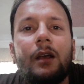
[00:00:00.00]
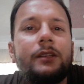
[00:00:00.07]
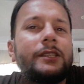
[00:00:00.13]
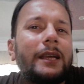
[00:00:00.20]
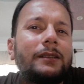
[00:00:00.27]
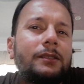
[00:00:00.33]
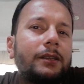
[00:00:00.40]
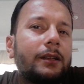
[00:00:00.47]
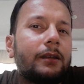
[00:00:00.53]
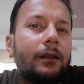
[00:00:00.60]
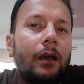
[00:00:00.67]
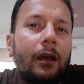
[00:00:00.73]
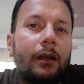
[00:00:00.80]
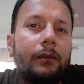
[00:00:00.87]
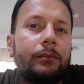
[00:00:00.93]
Jackson
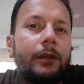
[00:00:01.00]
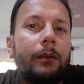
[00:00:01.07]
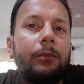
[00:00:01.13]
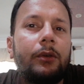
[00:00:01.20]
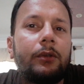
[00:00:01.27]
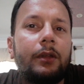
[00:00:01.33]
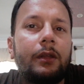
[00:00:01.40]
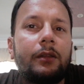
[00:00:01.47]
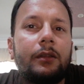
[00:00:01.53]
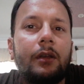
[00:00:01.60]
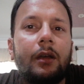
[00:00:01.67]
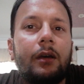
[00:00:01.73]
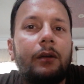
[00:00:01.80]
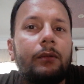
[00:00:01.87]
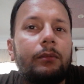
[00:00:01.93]
debuted
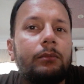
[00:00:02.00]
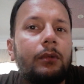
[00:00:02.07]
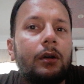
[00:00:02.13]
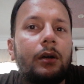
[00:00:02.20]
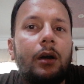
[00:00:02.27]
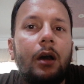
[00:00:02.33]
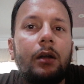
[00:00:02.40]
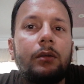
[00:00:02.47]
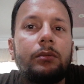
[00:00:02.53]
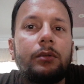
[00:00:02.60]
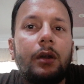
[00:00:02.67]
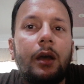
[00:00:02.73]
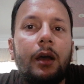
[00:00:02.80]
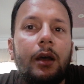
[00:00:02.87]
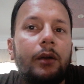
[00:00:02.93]

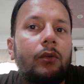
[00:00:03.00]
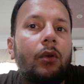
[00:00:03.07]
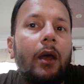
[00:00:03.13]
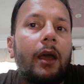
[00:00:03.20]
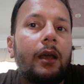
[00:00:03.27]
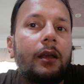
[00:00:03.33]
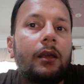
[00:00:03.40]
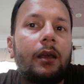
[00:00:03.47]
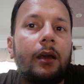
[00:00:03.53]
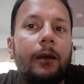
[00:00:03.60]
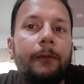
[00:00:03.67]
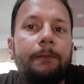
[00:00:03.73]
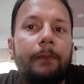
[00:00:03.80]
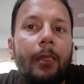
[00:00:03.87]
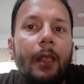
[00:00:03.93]
her
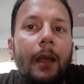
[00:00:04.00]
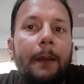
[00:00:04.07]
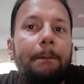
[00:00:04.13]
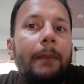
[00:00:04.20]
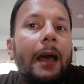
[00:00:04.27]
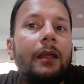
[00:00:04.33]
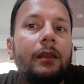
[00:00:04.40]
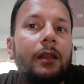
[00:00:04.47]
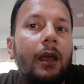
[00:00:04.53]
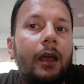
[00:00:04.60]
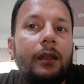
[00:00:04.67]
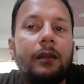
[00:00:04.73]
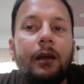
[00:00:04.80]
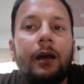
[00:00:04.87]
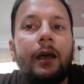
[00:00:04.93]
track
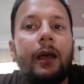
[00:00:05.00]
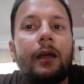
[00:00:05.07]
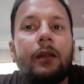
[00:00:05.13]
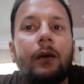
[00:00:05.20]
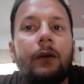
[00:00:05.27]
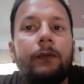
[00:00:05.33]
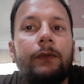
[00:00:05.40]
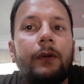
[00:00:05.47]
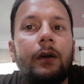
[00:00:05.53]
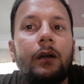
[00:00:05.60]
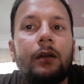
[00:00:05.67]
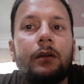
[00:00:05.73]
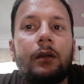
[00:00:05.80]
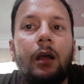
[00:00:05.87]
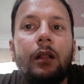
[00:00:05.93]
Band-Aid ahead of
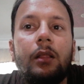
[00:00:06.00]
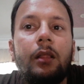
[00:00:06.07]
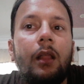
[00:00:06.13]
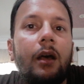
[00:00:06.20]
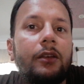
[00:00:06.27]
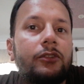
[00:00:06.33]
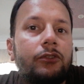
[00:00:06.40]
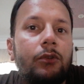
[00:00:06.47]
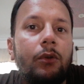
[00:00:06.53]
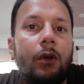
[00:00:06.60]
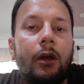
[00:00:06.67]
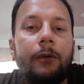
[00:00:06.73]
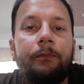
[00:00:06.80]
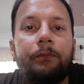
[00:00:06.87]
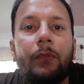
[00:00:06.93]
her last
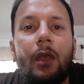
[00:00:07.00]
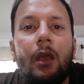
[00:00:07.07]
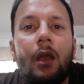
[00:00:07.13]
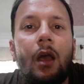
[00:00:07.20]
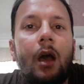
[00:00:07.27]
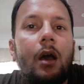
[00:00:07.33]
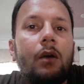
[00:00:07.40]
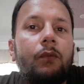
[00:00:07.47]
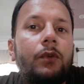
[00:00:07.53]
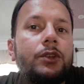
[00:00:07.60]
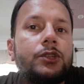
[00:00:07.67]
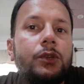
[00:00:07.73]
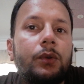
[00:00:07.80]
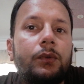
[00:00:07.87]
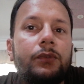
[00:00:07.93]
tour,
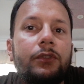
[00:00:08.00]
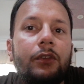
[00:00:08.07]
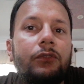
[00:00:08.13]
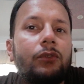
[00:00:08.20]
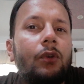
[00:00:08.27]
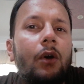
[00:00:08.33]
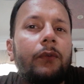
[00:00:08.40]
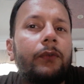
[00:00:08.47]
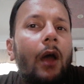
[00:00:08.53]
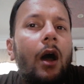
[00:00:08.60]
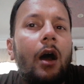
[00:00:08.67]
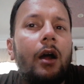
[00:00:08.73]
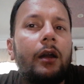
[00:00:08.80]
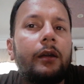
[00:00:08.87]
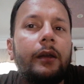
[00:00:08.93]
which used the soft
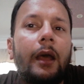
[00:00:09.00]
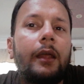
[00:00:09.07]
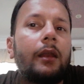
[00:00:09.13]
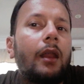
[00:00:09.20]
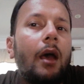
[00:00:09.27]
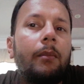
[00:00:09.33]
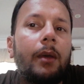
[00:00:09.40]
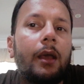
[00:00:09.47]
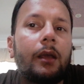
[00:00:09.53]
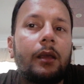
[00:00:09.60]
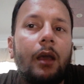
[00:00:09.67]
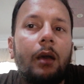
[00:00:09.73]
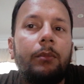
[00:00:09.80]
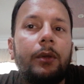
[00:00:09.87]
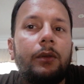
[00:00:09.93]
hard dynamic
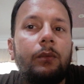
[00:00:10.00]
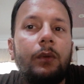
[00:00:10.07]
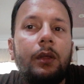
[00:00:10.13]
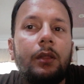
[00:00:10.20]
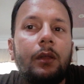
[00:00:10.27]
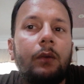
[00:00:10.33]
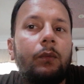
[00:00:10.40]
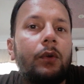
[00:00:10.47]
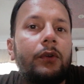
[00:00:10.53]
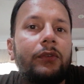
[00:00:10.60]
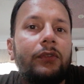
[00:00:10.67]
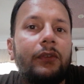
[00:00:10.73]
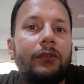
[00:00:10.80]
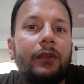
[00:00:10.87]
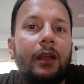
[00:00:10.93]
between the
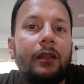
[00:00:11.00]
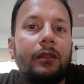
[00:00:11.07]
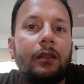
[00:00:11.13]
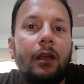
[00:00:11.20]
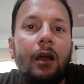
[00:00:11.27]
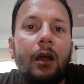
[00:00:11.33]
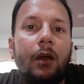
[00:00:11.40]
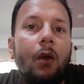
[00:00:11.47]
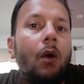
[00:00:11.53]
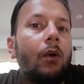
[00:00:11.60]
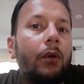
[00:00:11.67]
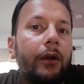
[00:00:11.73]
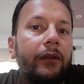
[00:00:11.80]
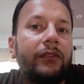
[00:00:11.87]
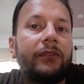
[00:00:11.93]
verses and the
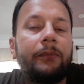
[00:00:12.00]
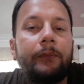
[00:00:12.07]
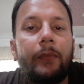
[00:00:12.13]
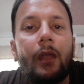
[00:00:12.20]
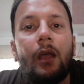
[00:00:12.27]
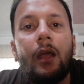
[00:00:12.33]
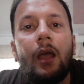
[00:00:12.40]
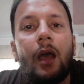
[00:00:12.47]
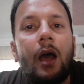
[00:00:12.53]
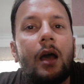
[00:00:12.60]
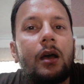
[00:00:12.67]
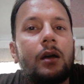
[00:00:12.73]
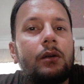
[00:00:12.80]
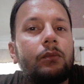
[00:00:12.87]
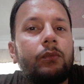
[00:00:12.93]
chorus,
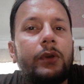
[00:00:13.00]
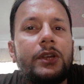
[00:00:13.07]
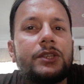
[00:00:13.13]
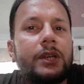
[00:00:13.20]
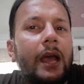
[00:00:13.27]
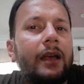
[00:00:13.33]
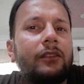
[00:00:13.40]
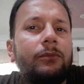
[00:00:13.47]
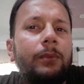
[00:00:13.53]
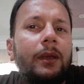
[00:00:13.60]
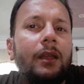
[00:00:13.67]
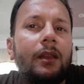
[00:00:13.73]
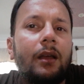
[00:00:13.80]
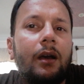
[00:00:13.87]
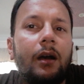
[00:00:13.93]
which has
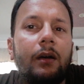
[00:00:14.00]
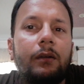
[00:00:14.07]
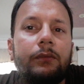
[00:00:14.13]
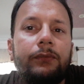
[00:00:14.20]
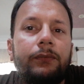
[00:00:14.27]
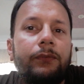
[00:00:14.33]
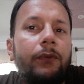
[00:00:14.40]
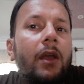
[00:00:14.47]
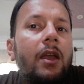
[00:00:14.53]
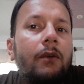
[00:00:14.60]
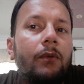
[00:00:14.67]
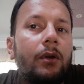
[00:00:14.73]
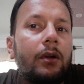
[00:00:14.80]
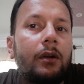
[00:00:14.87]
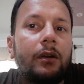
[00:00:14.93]
been a
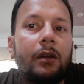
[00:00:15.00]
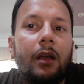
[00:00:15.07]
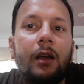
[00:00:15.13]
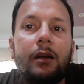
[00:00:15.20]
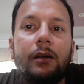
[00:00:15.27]
favored